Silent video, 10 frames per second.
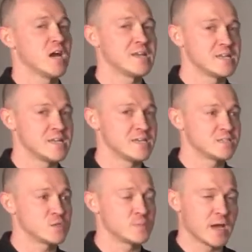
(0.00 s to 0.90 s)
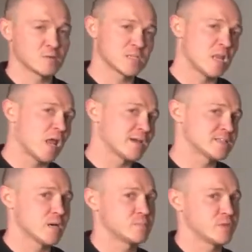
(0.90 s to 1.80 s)
I need to be able to
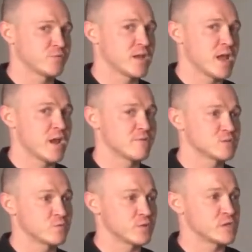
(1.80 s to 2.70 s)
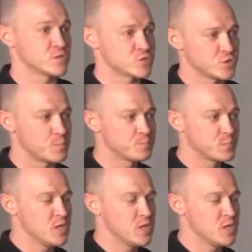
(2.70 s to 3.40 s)
light up different areas within this shoot.